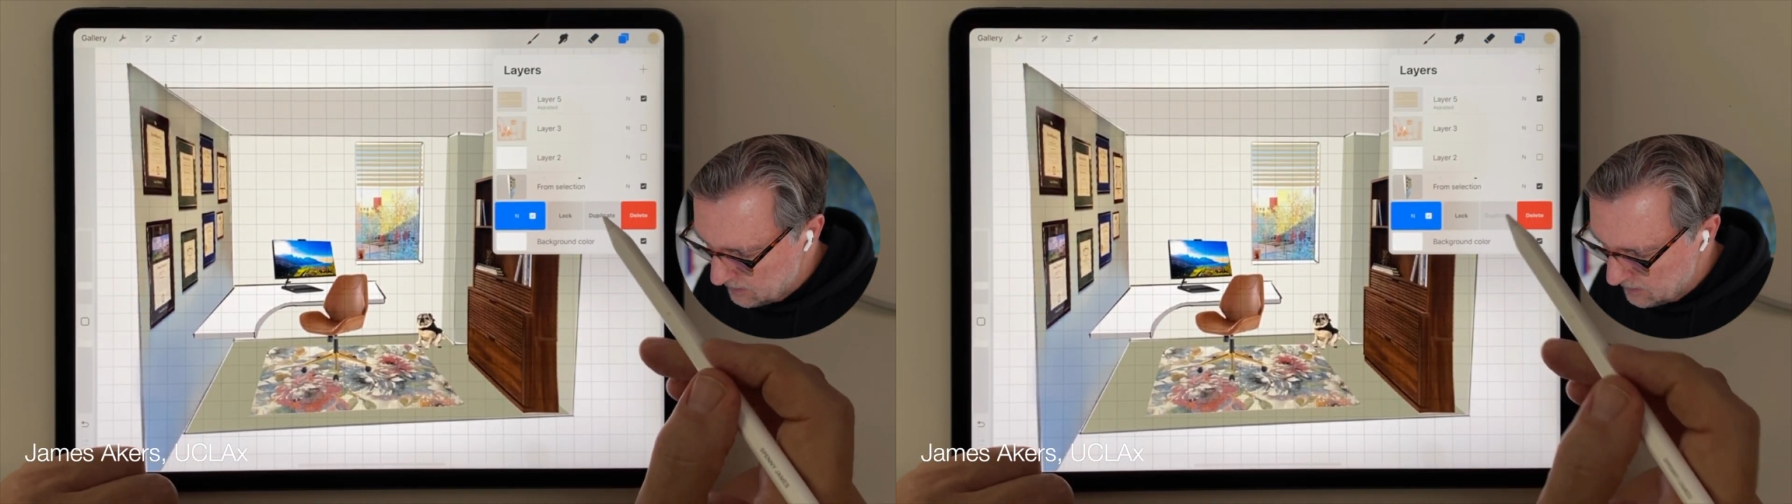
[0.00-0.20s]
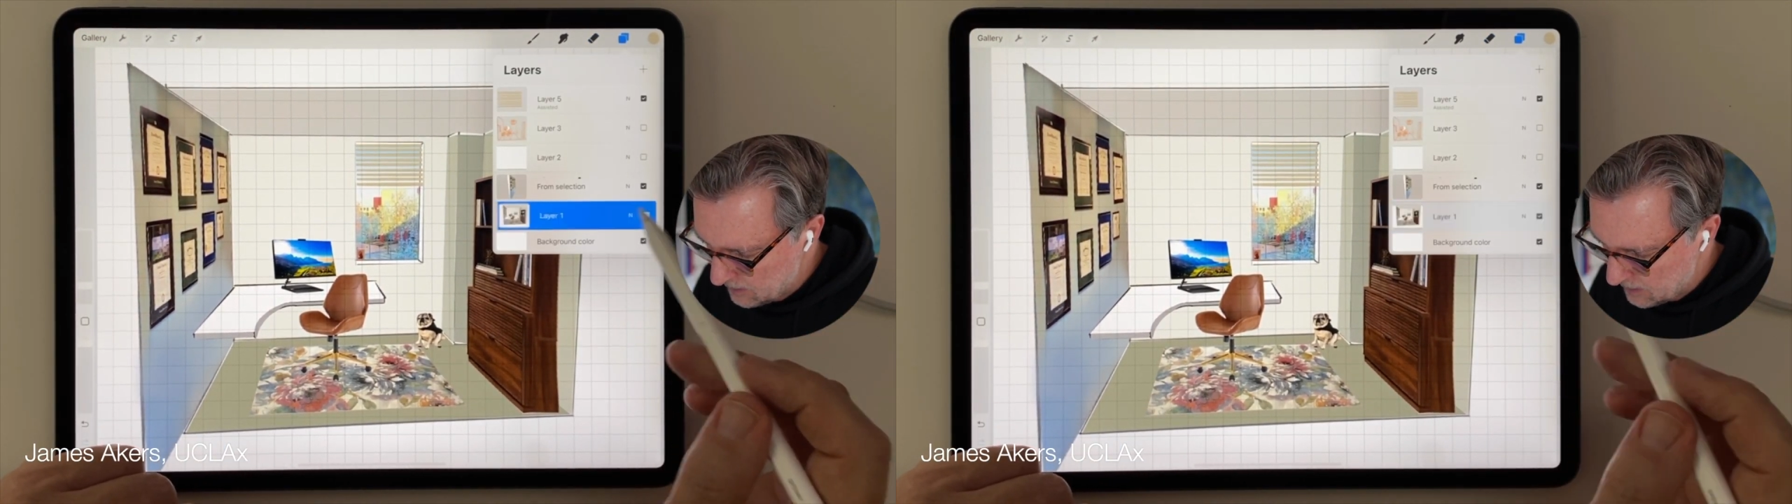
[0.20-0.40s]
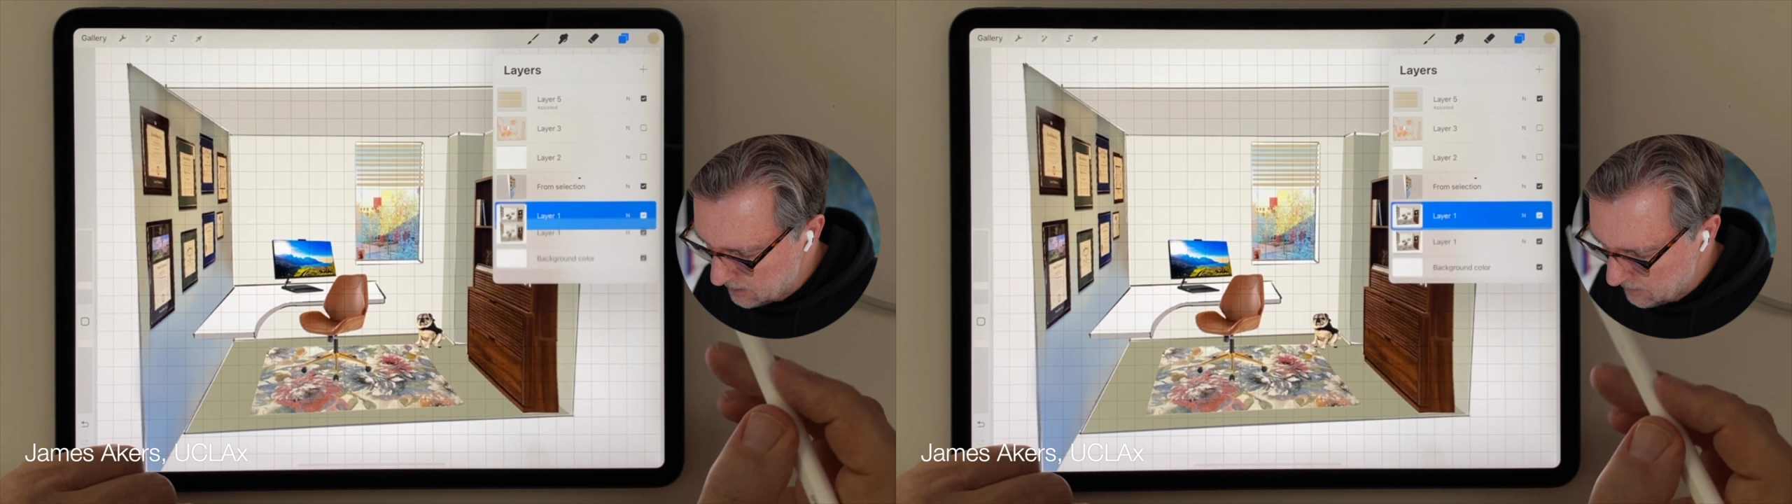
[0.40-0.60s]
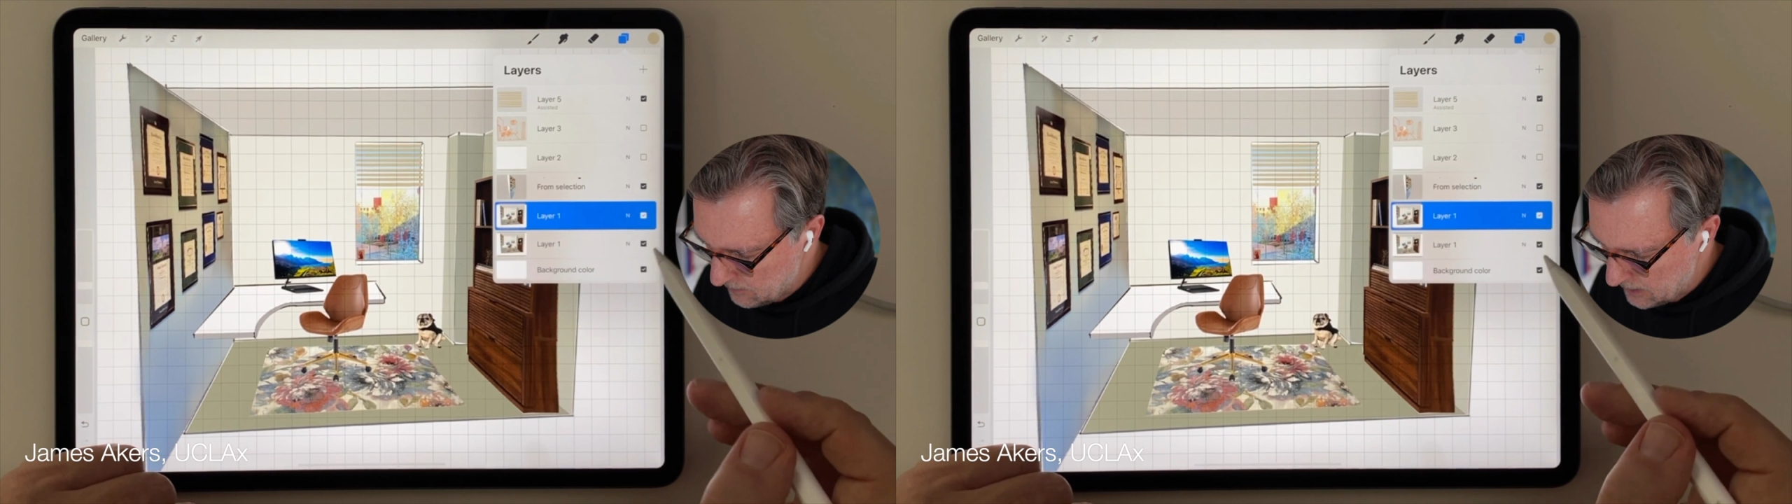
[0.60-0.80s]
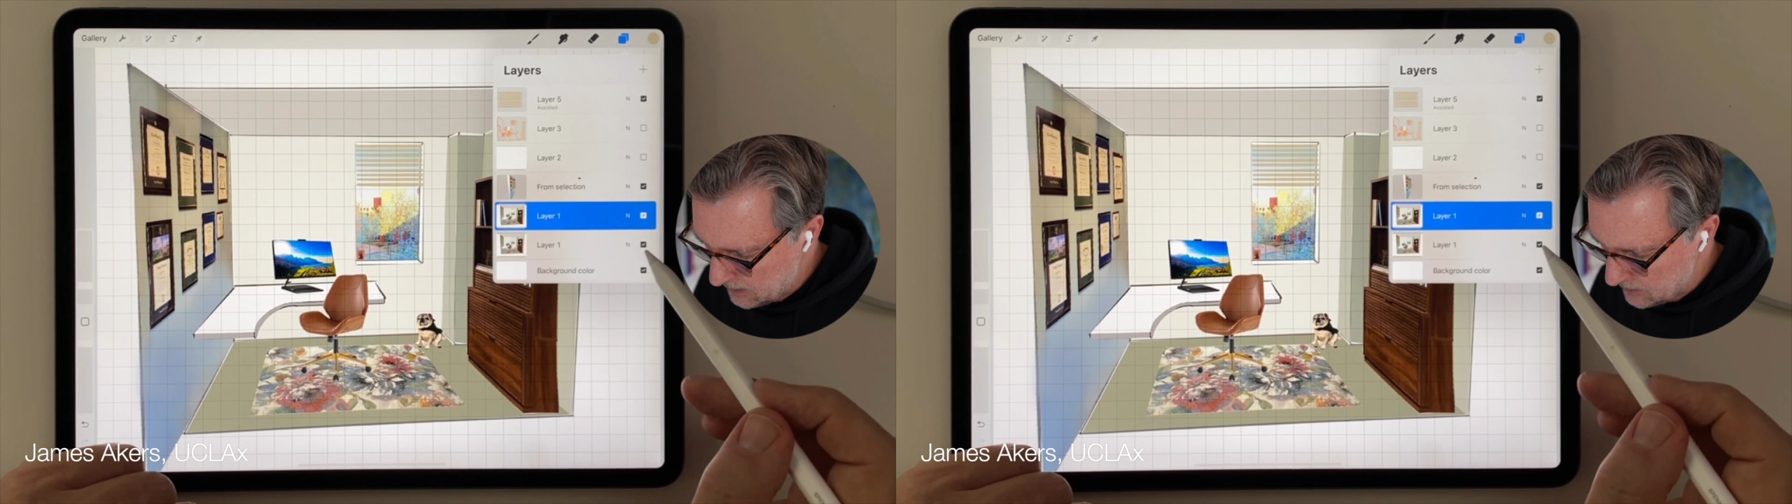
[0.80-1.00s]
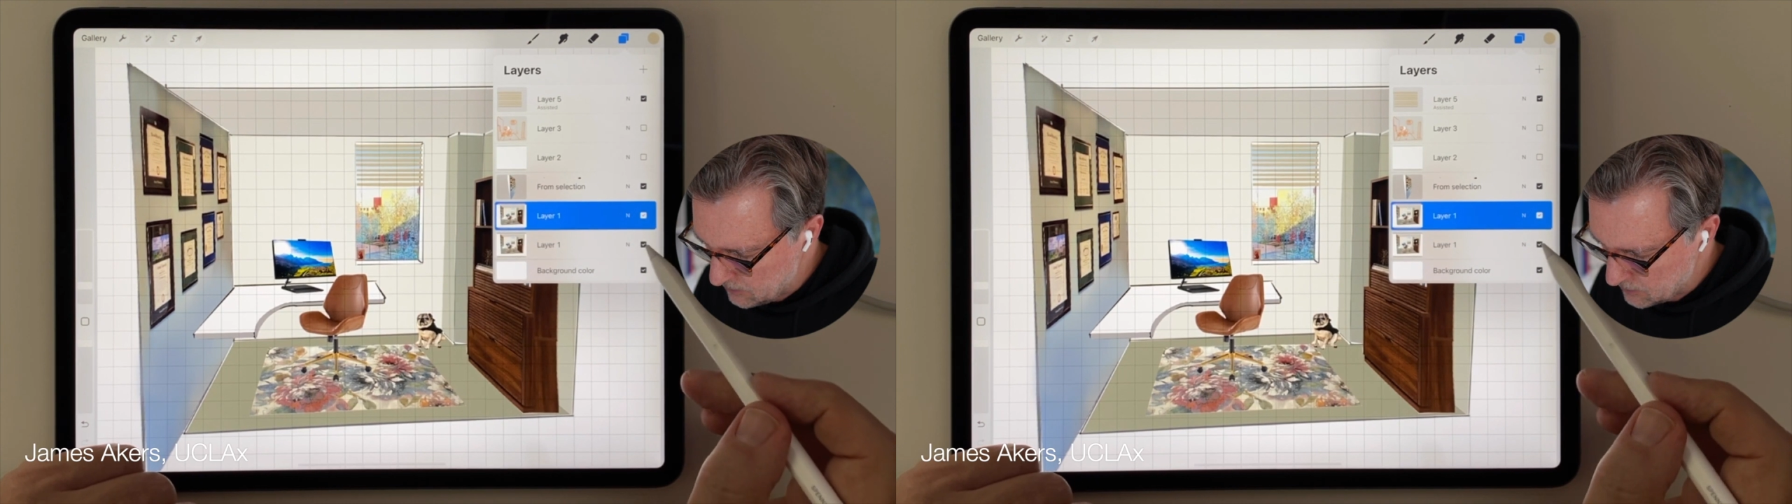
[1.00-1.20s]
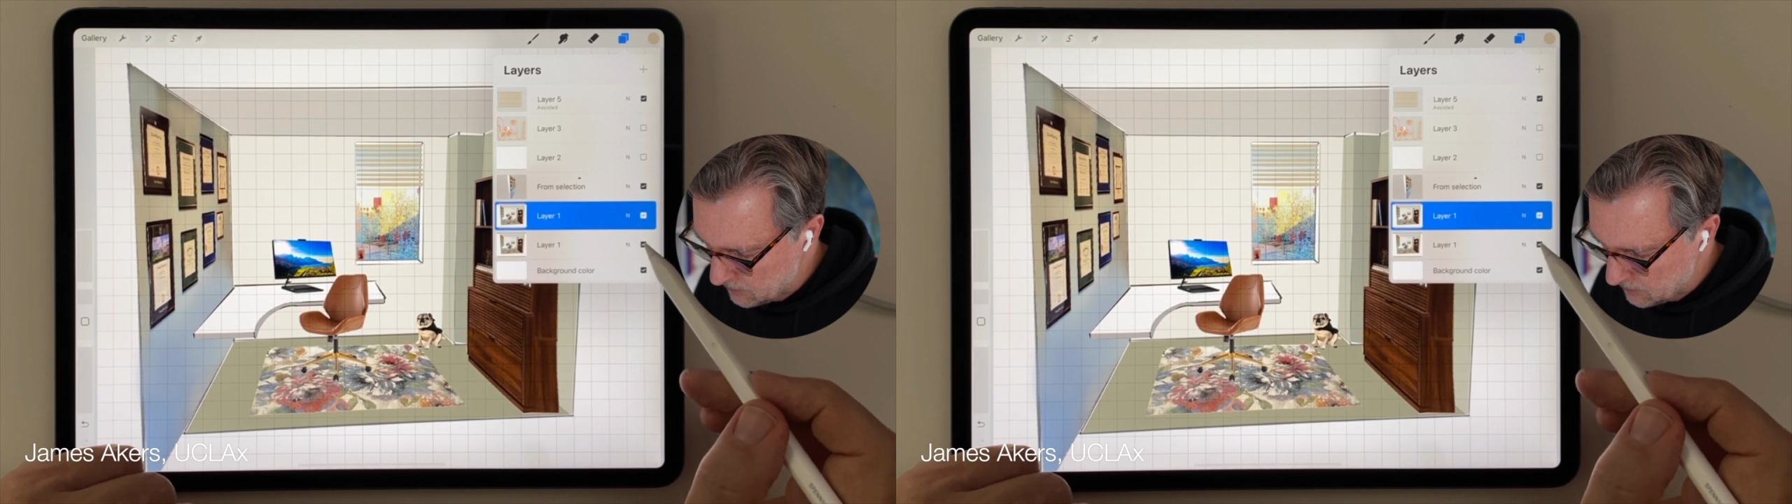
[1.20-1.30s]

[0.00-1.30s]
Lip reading: and then just